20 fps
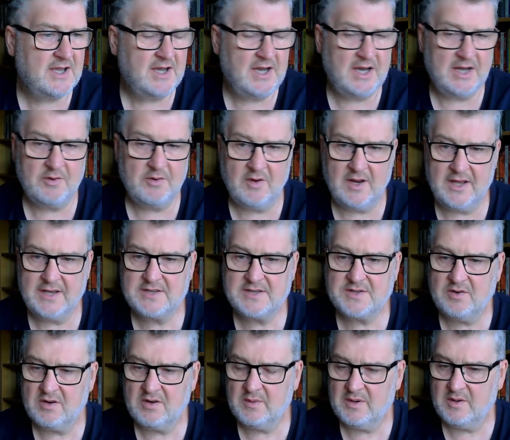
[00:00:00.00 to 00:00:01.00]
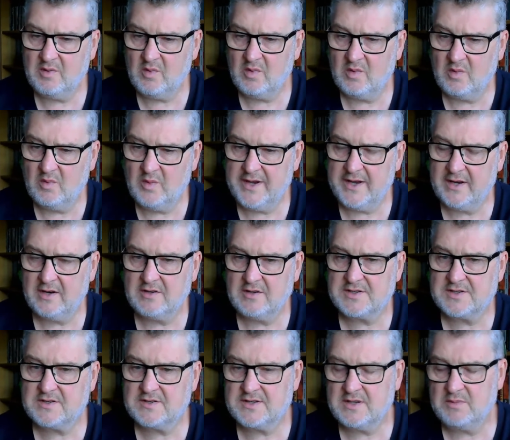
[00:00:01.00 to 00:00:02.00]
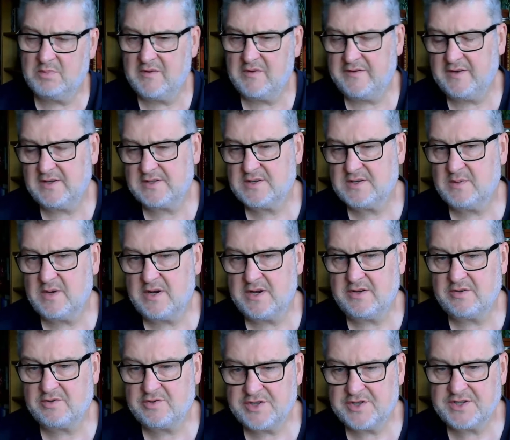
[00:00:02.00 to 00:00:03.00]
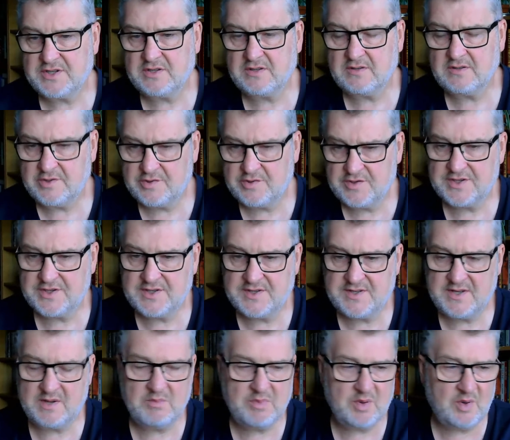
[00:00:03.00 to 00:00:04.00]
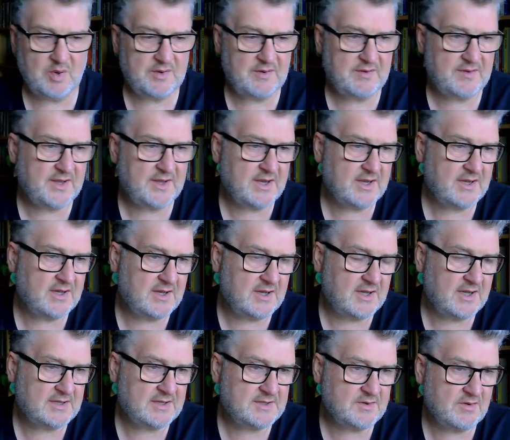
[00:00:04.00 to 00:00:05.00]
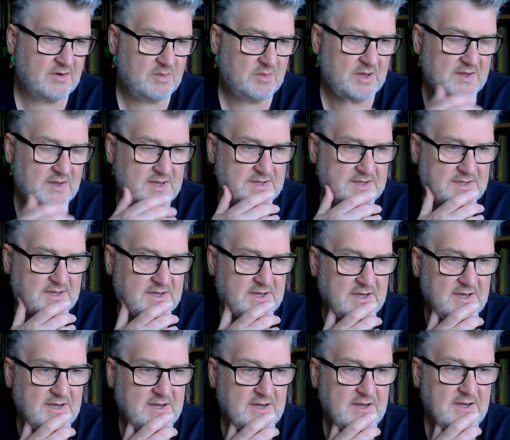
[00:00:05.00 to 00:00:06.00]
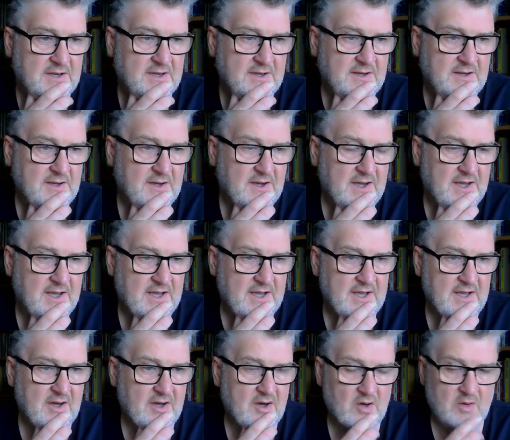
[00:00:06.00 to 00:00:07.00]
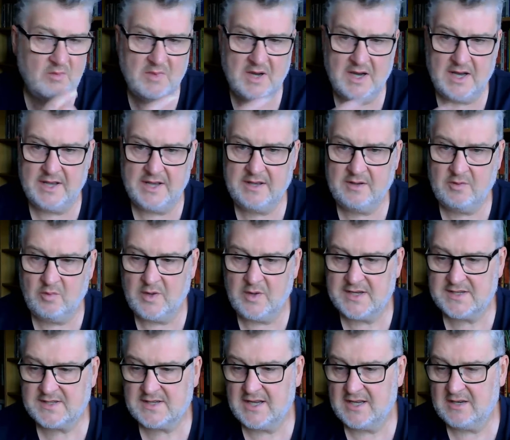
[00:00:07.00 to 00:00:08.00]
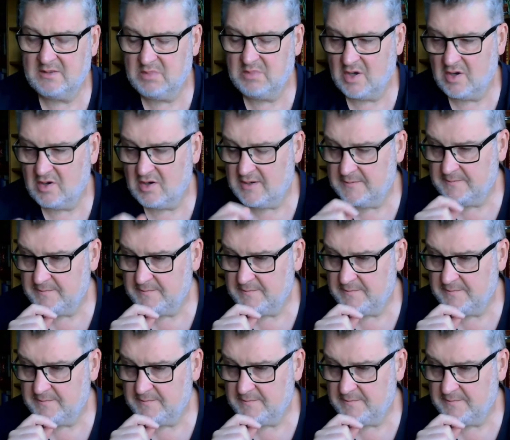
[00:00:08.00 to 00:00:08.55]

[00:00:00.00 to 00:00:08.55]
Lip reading: don't like talking about weight loss, because I prefer talking about nutrition. Nutrition's the important thing. I talked about this on my Wasteland blog,